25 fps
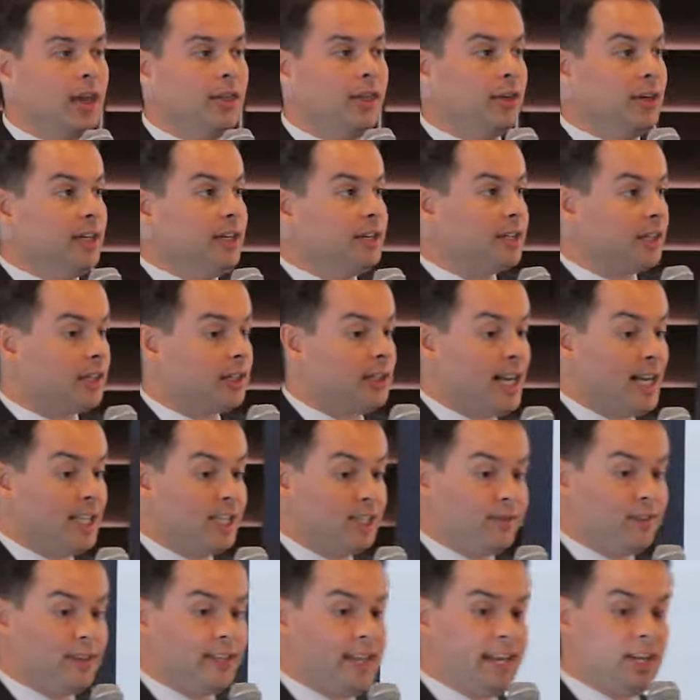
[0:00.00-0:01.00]
There is a
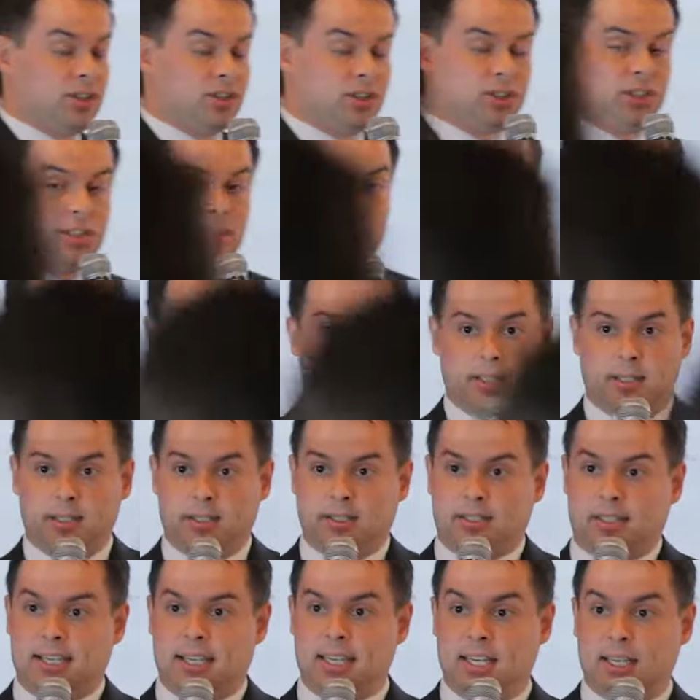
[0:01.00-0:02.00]
classification
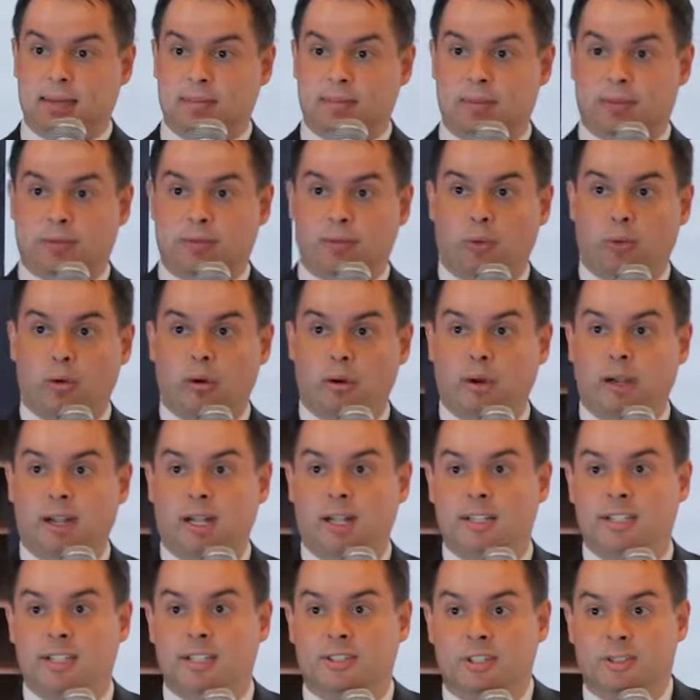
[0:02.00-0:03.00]
scheme for
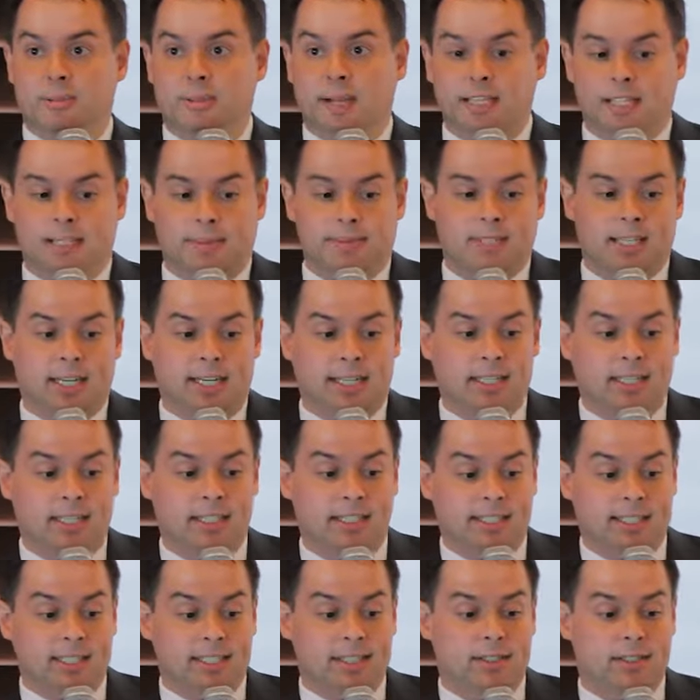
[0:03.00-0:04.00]
a distal biceps tendon
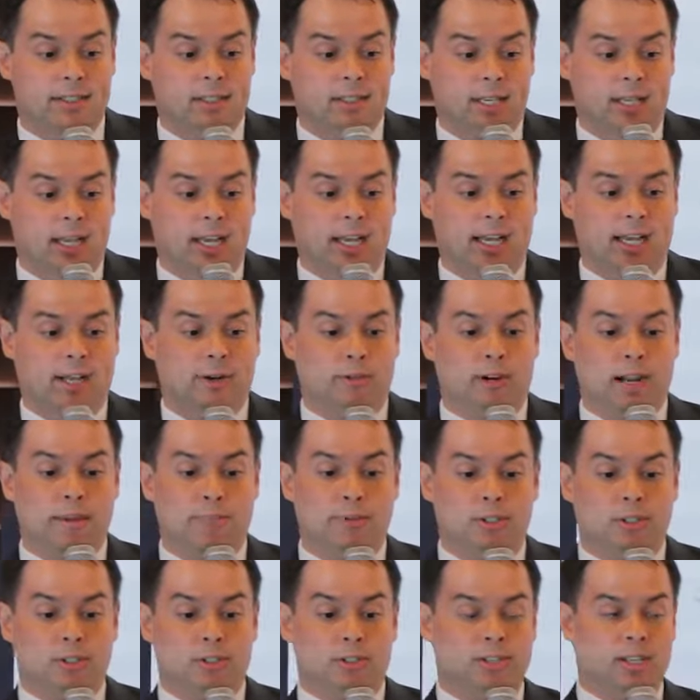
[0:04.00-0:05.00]
disease and
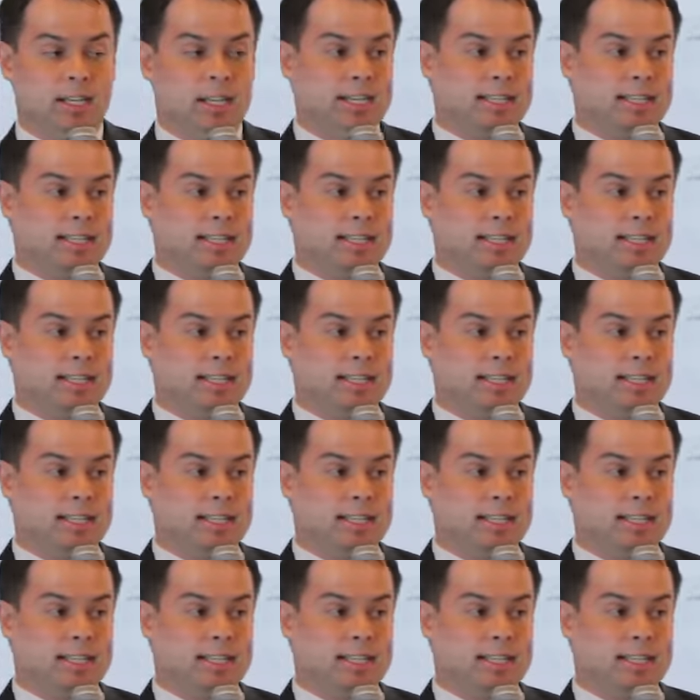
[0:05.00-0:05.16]
ruptures.